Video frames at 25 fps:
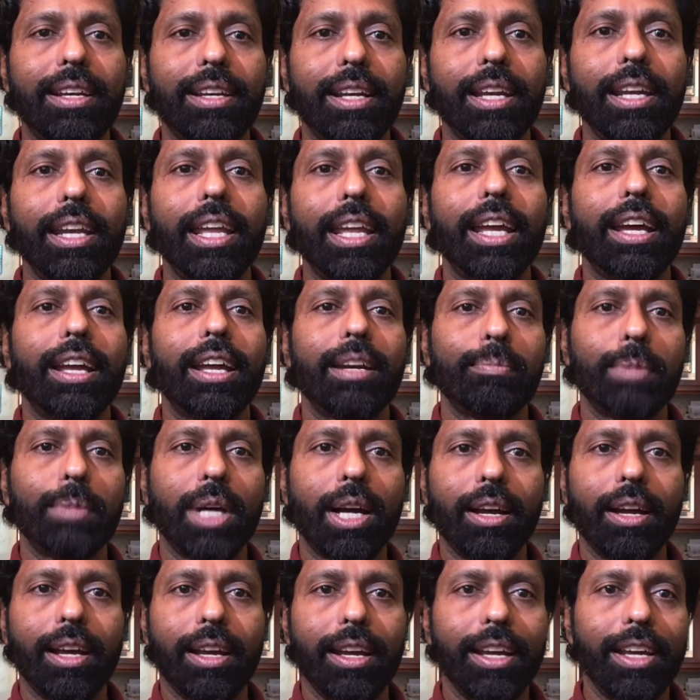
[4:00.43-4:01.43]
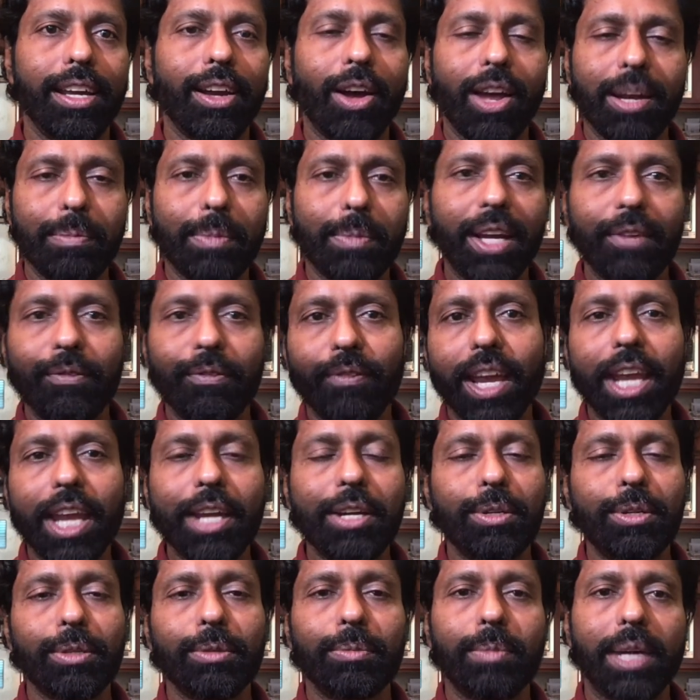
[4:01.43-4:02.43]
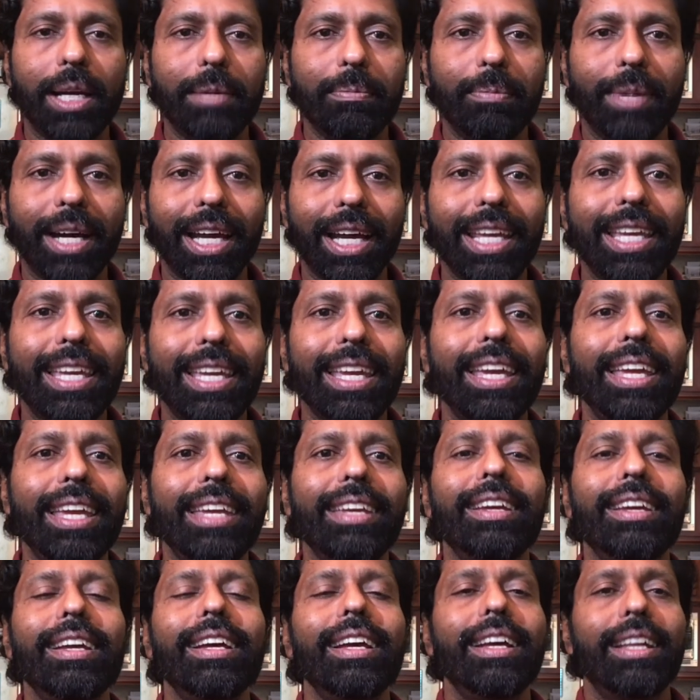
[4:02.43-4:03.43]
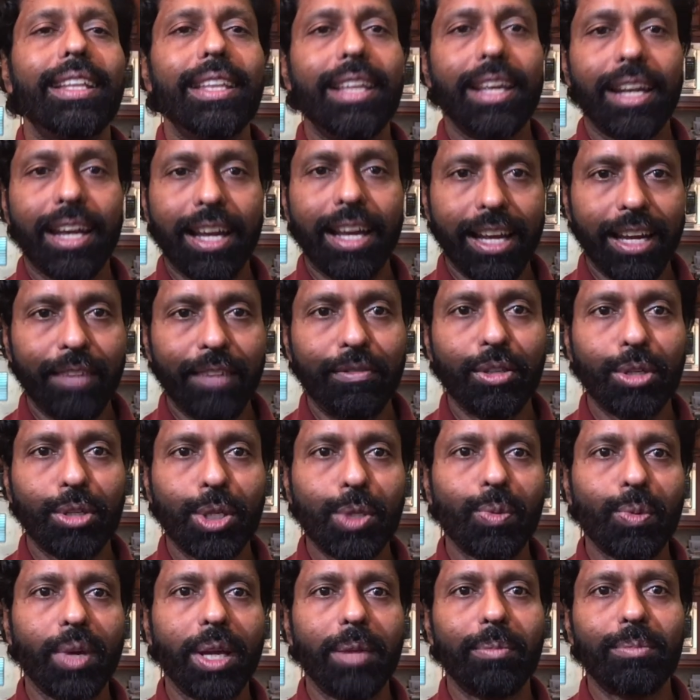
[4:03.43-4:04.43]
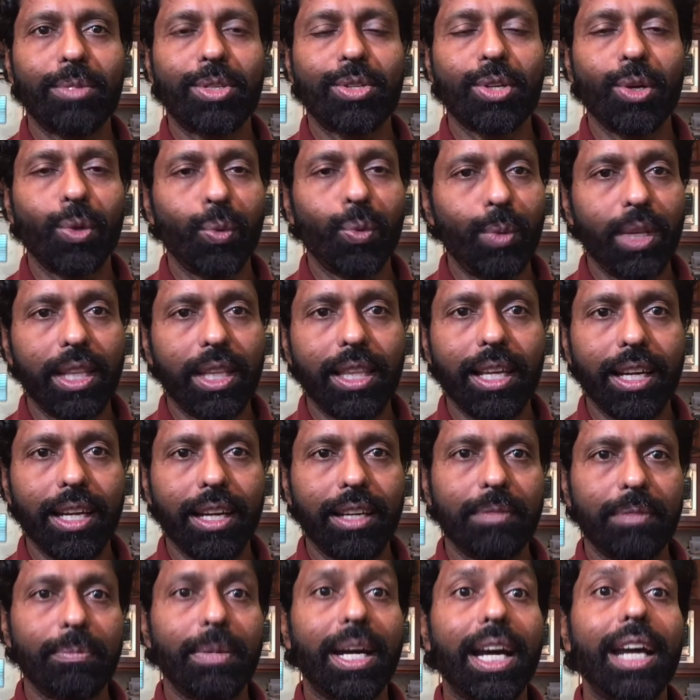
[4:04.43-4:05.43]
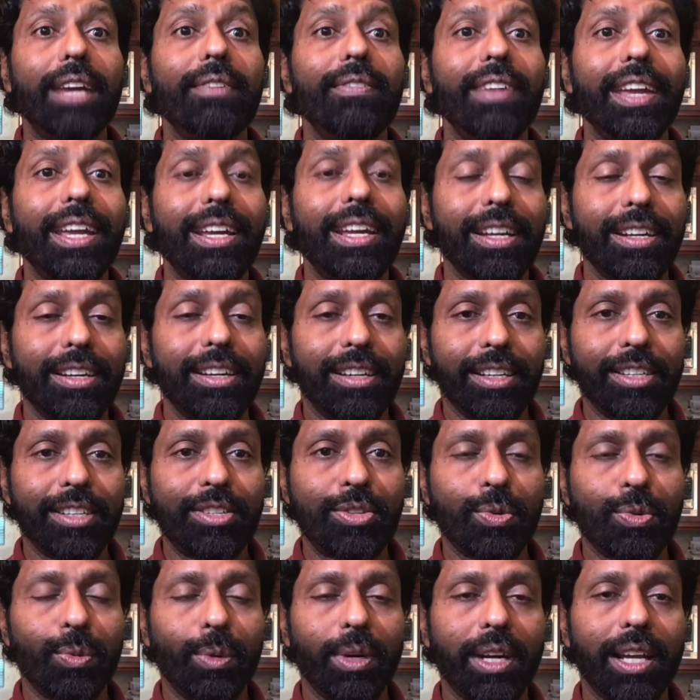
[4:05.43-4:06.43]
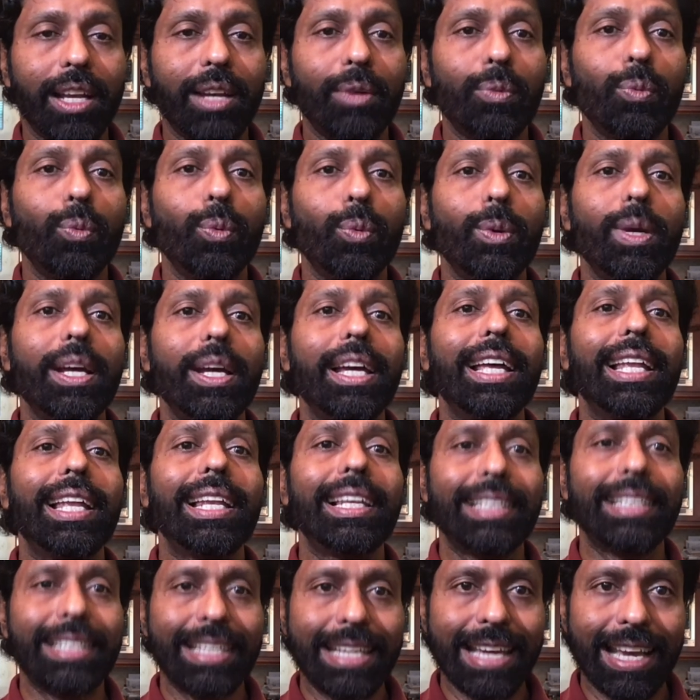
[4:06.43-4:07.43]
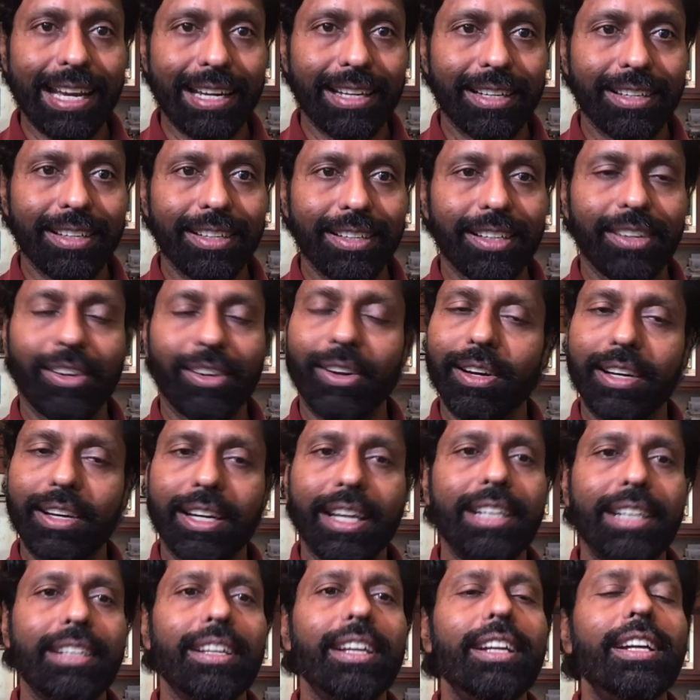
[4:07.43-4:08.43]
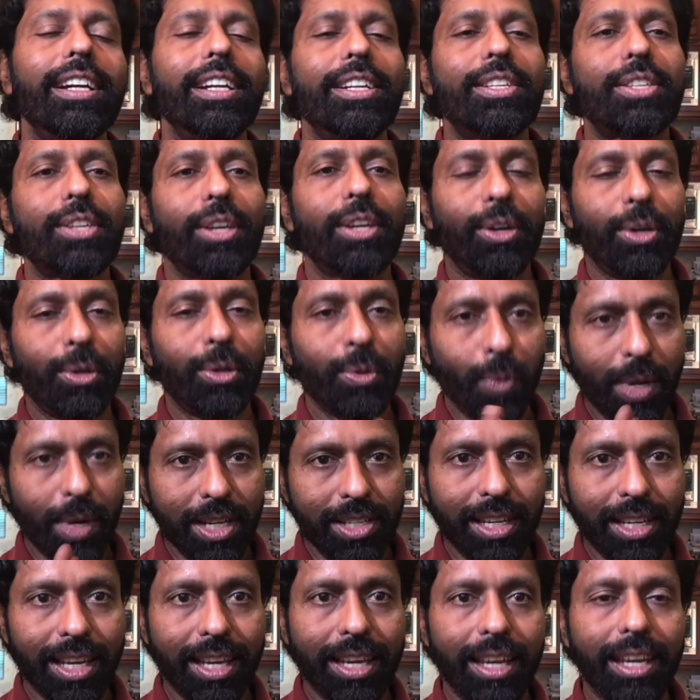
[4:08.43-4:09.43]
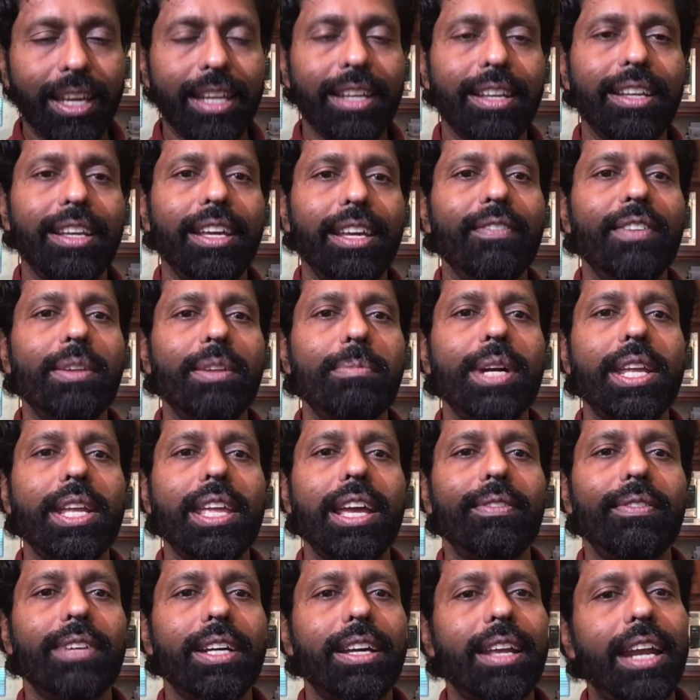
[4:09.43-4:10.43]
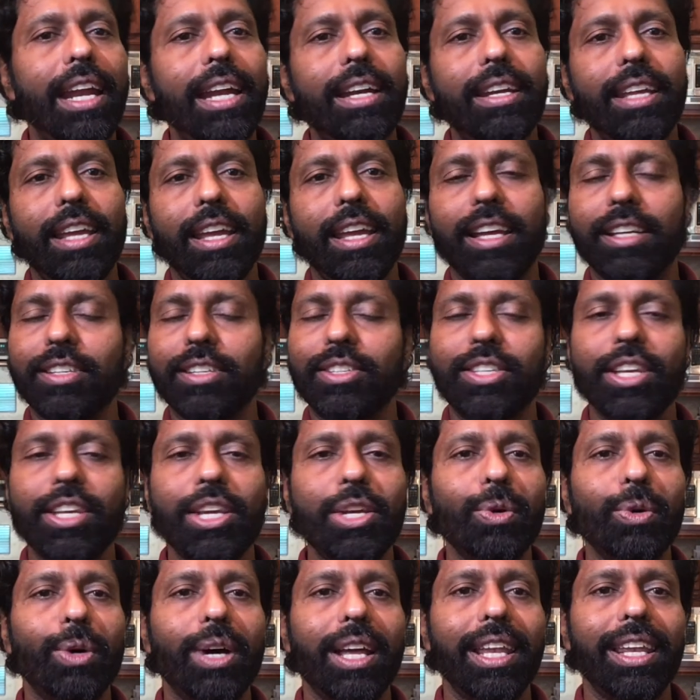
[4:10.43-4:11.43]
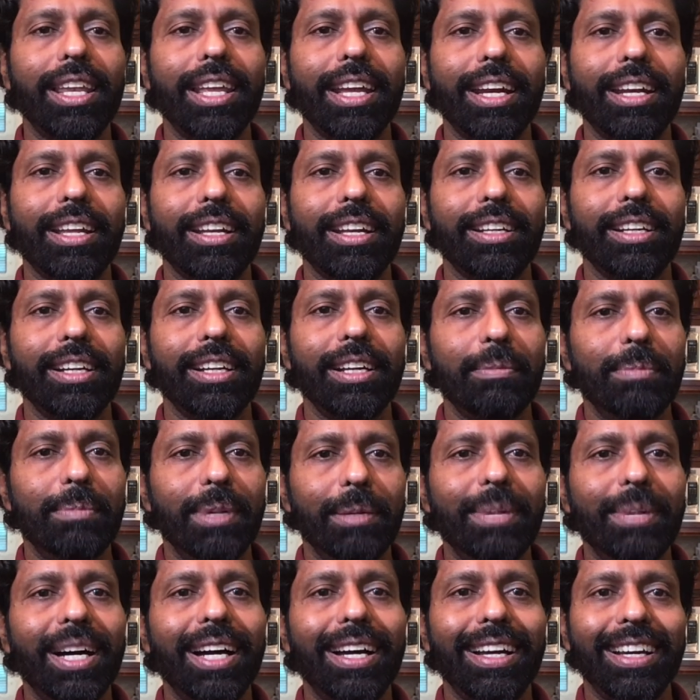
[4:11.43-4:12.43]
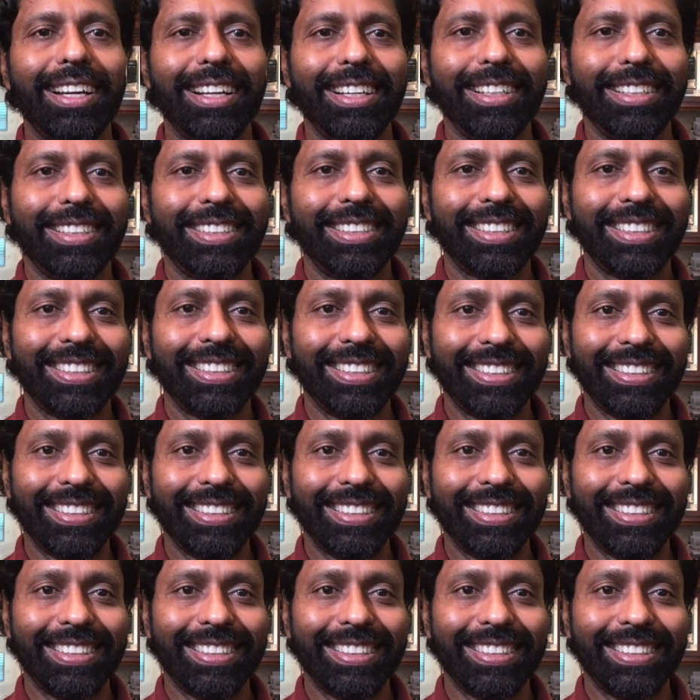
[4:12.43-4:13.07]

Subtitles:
running. I'm on my way to my biking. Then I have to swim. So with that, my weekend ritual will end. All right. So once again, everybody have a great day and see you all later. Bye-bye.